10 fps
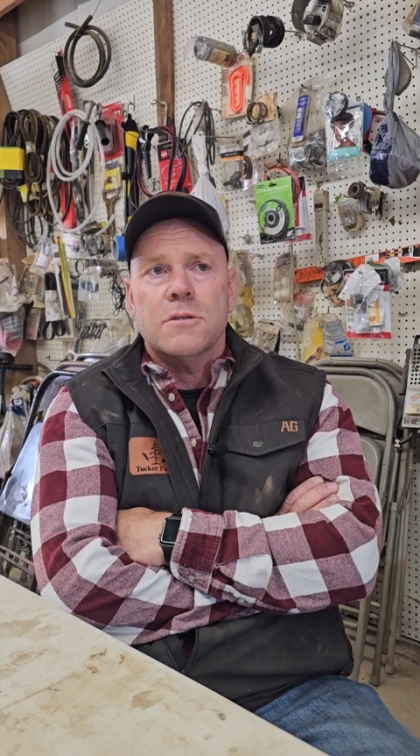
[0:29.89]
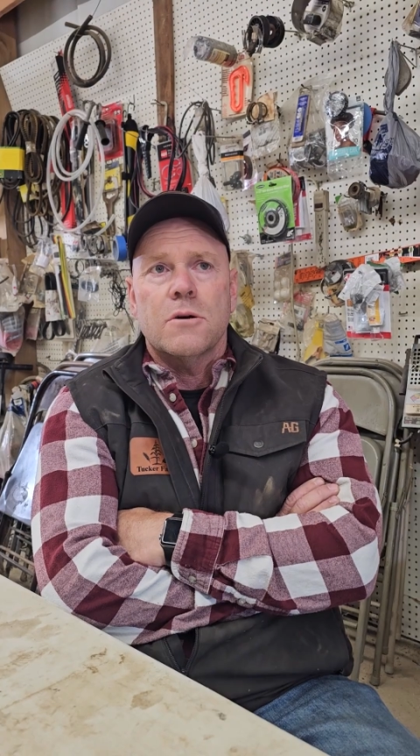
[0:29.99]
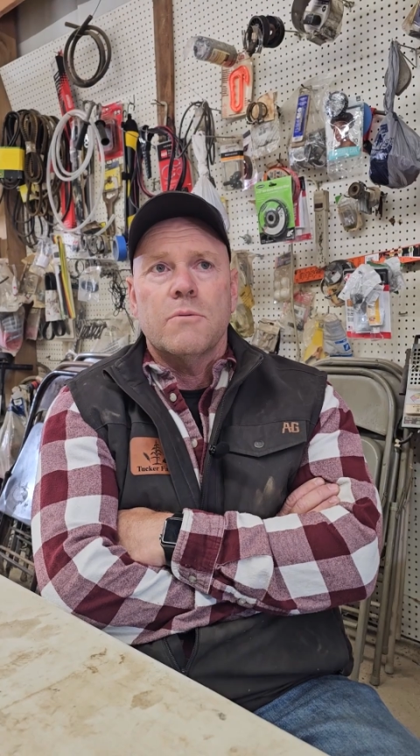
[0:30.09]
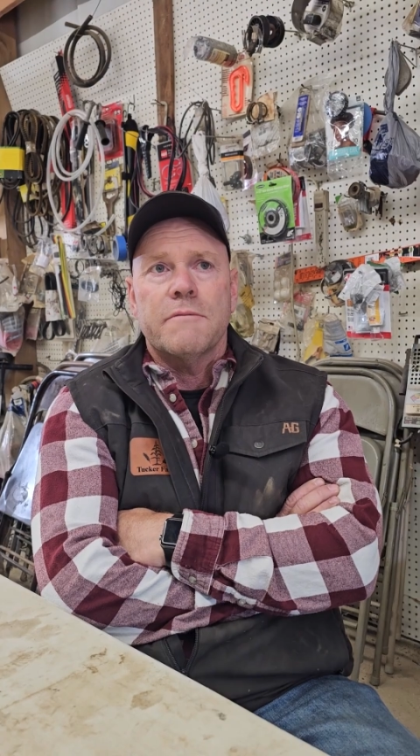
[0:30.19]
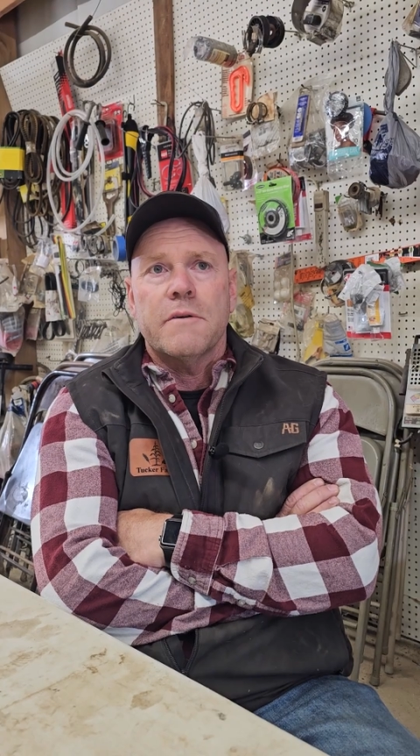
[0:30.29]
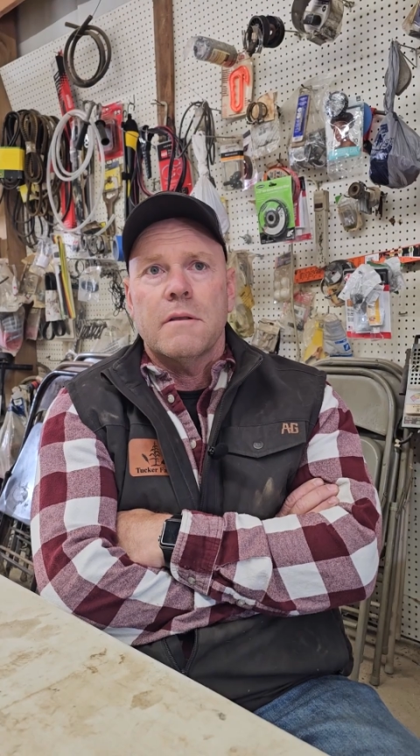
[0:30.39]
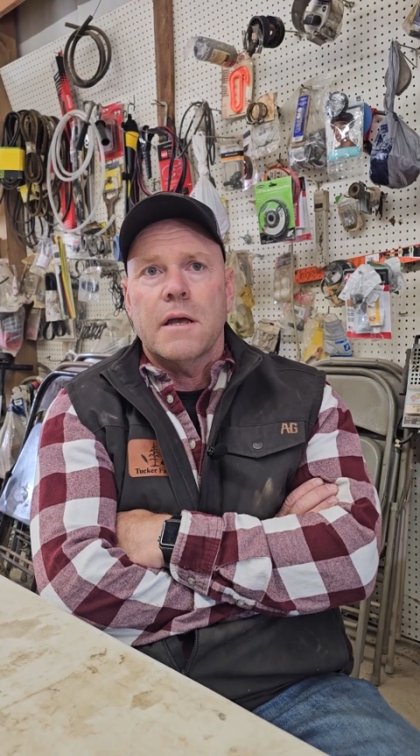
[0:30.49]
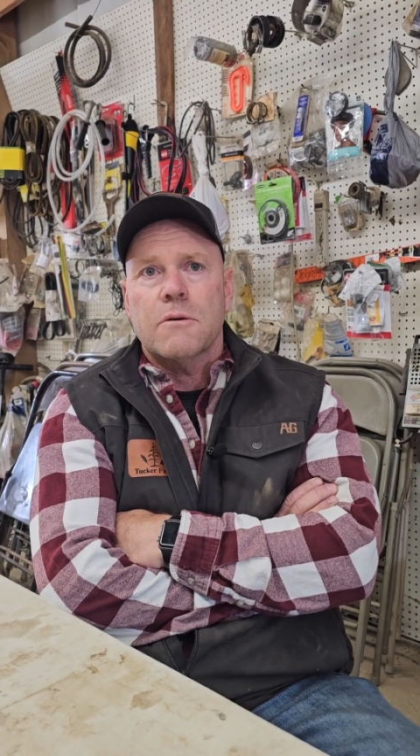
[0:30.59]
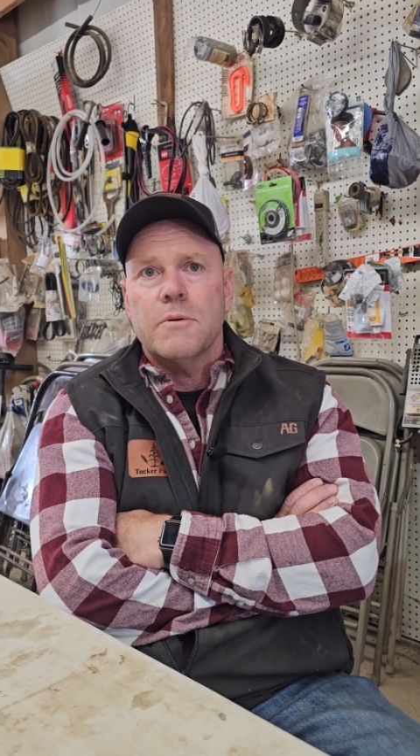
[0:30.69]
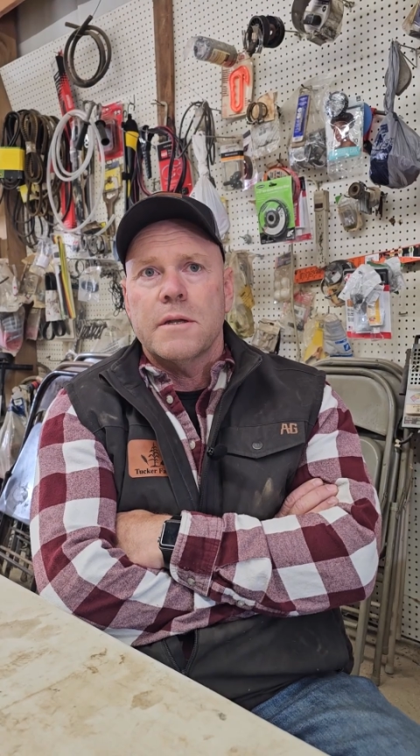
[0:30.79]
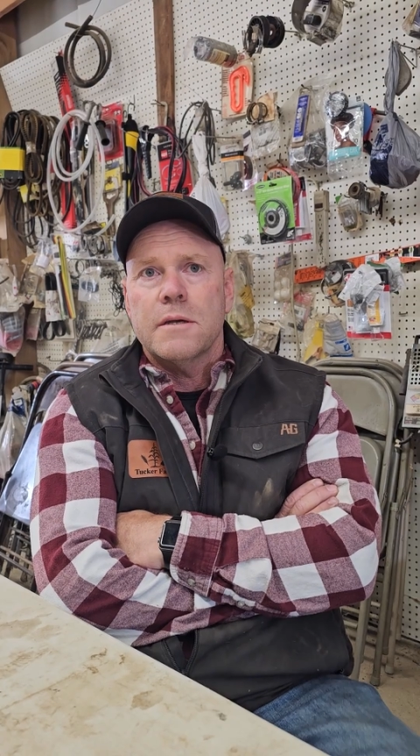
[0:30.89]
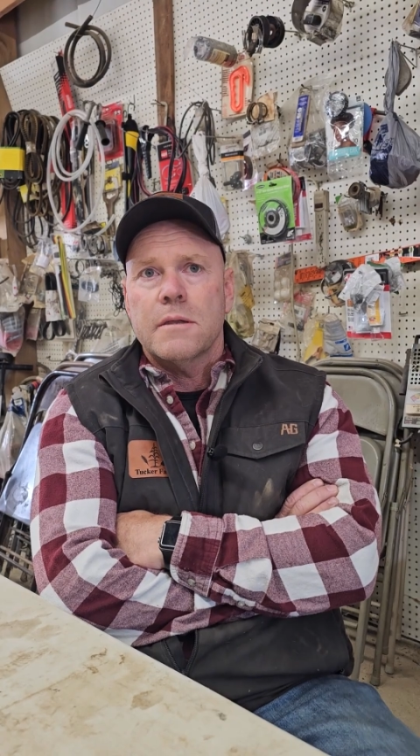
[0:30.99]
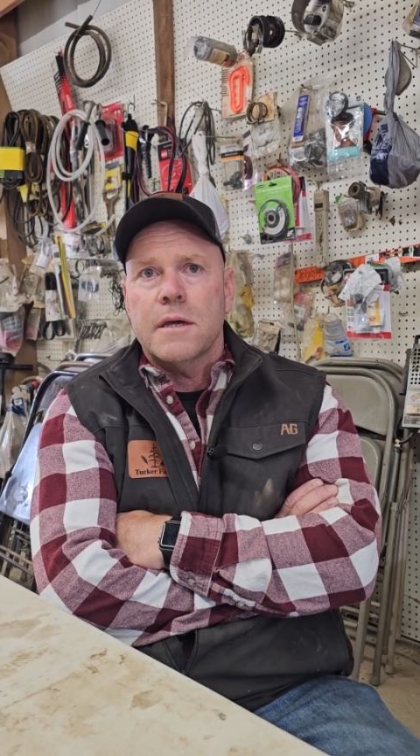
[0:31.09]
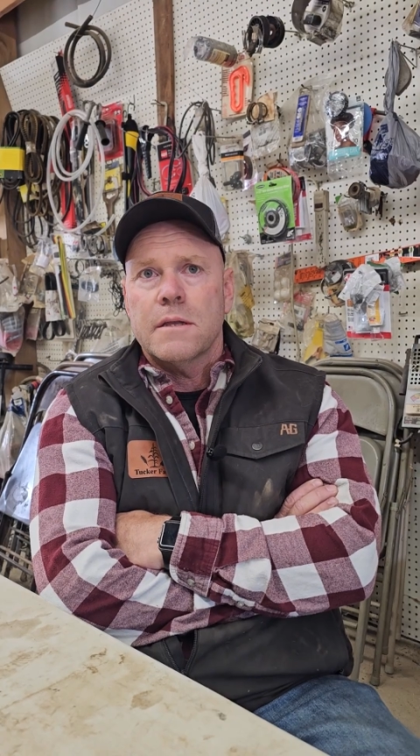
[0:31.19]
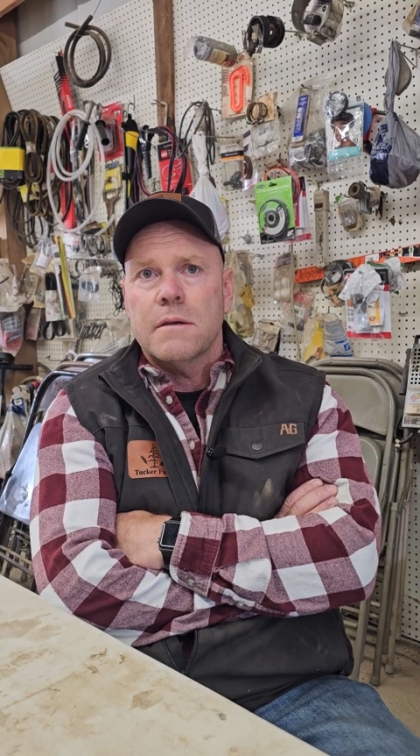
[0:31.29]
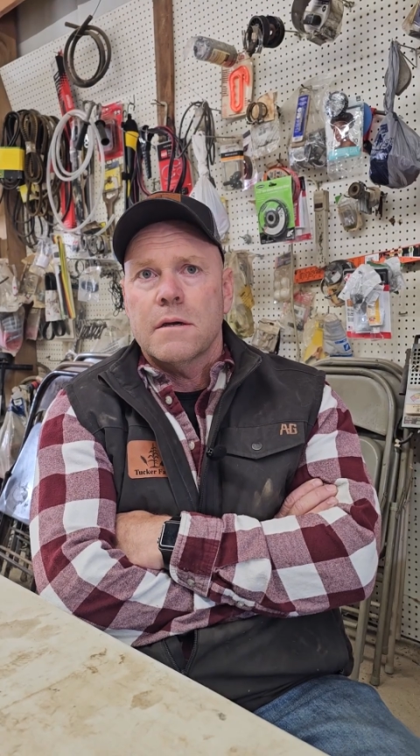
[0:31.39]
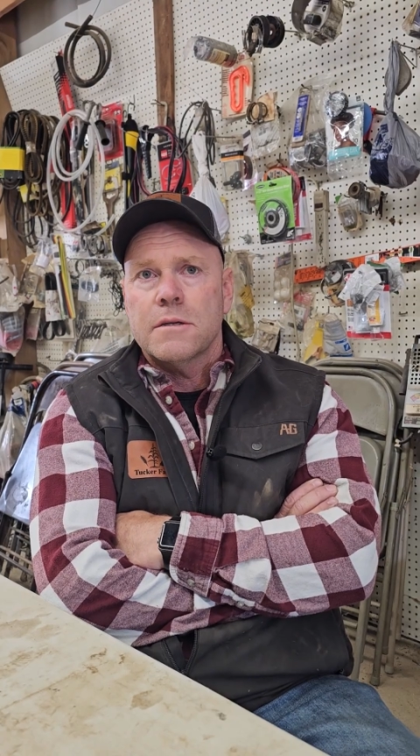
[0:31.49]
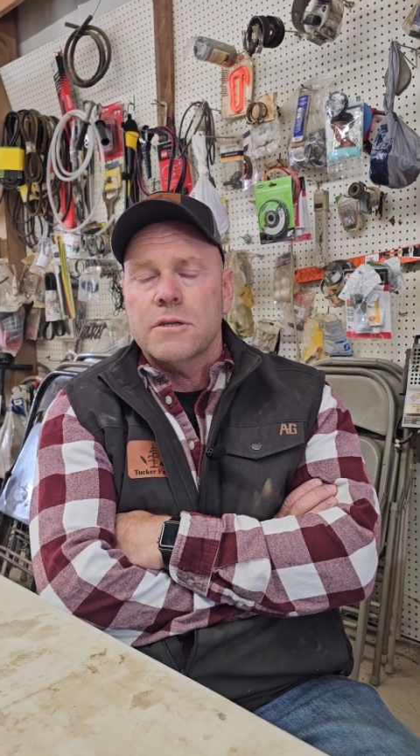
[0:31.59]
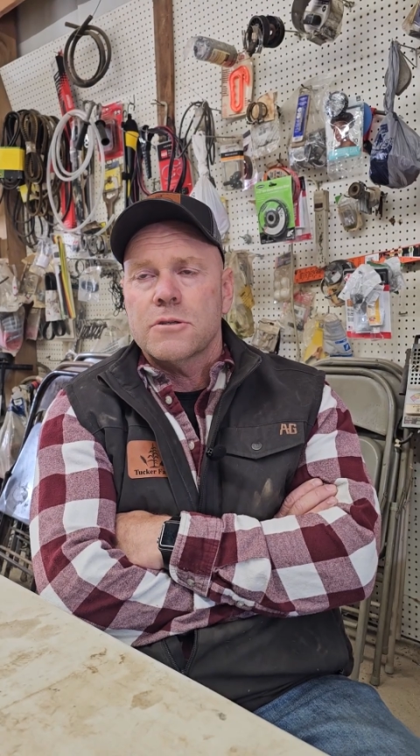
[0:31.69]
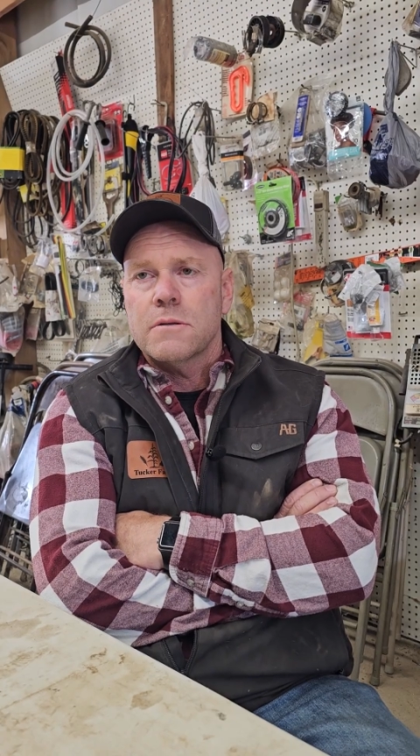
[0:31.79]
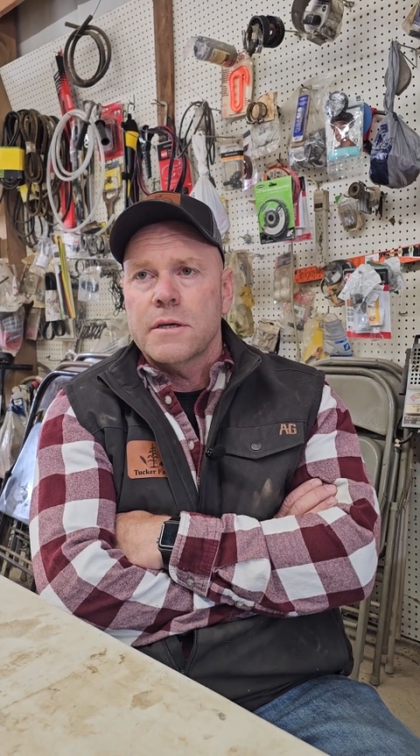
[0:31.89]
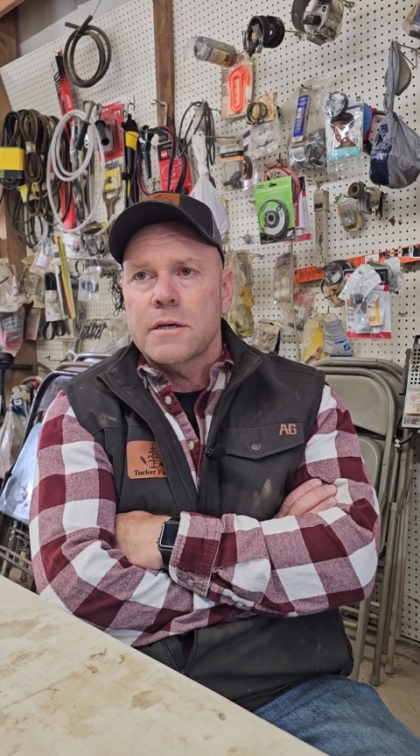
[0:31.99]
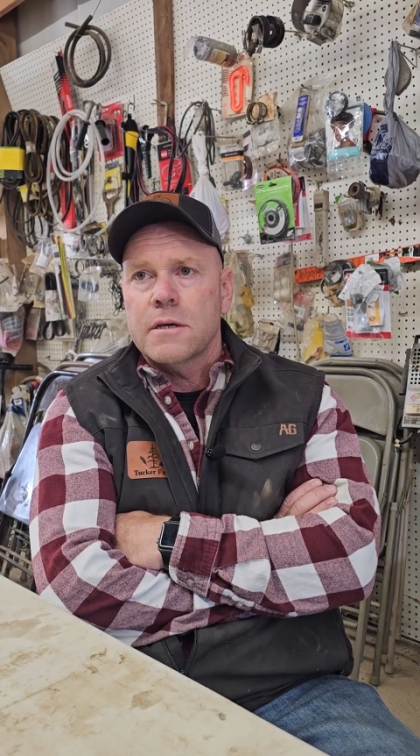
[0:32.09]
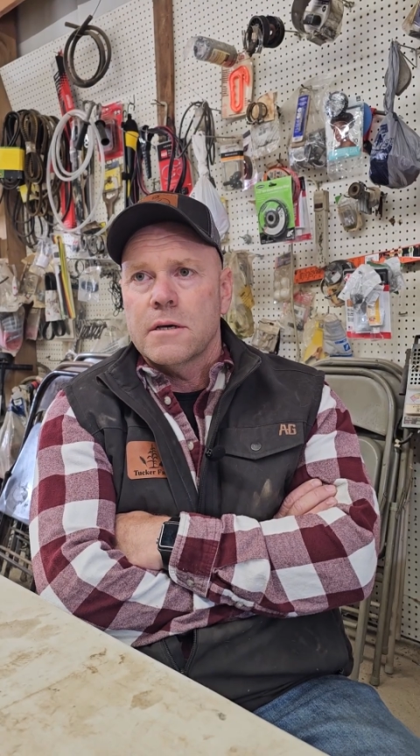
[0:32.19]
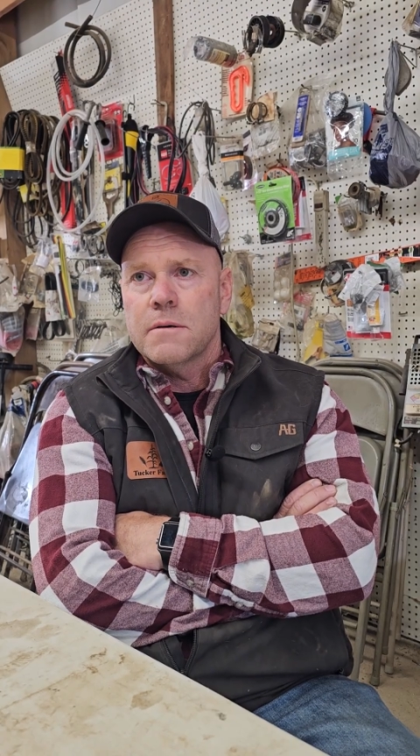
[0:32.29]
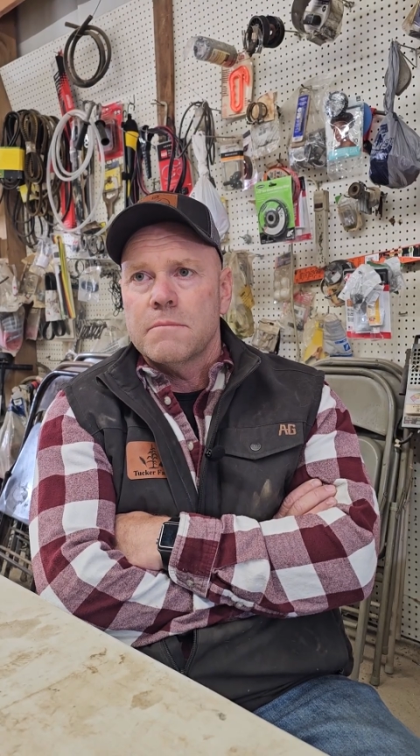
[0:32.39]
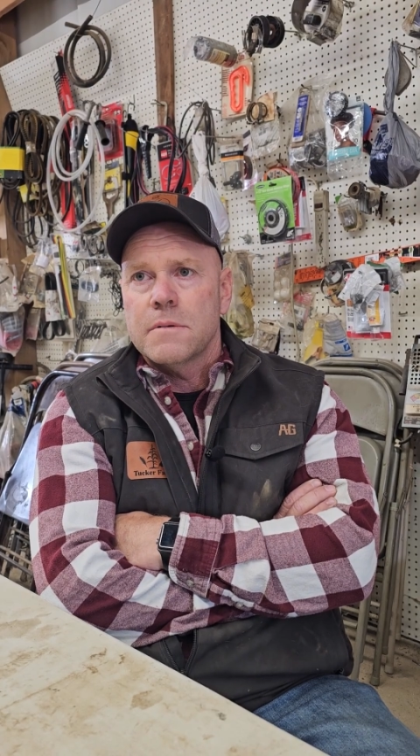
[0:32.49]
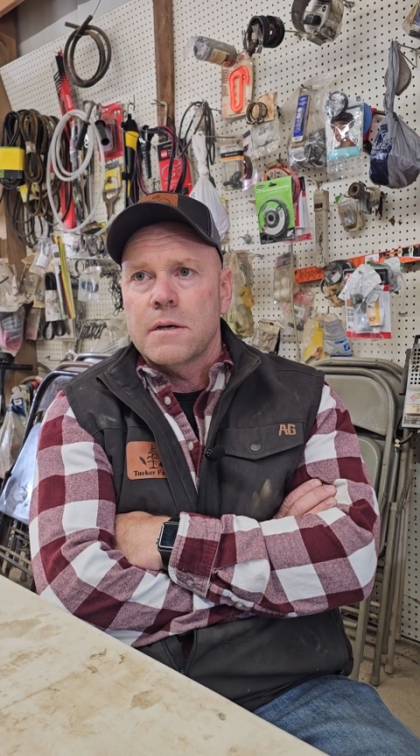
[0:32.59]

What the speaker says: So we felt like we needed that additional income